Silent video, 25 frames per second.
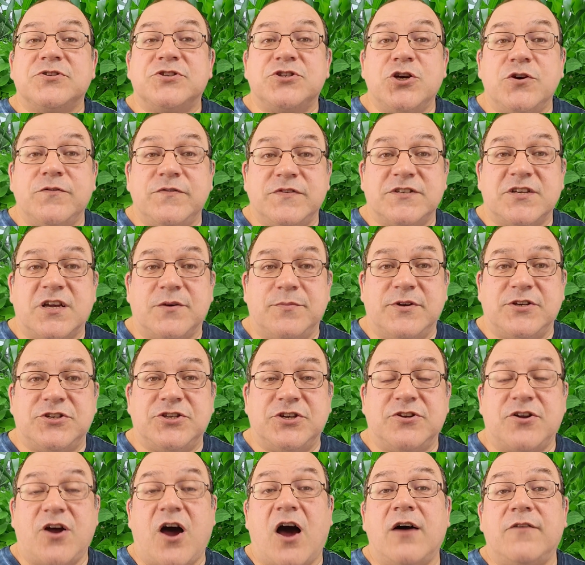Service
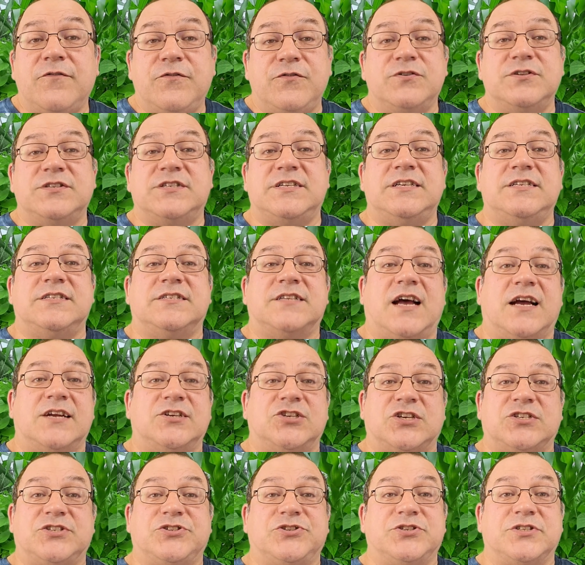Commission offers these
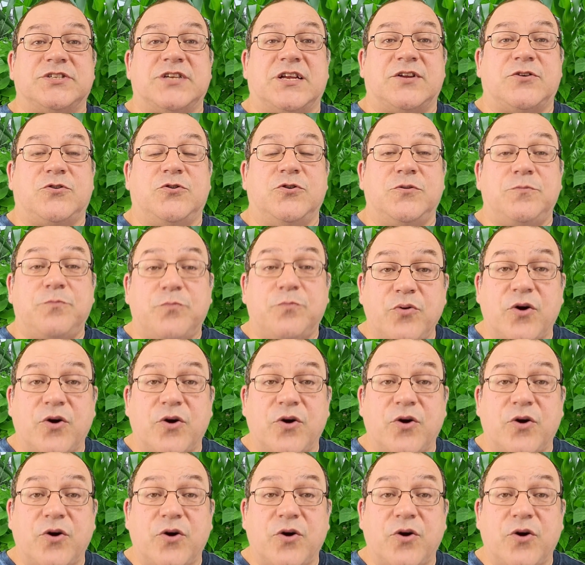digesters at a good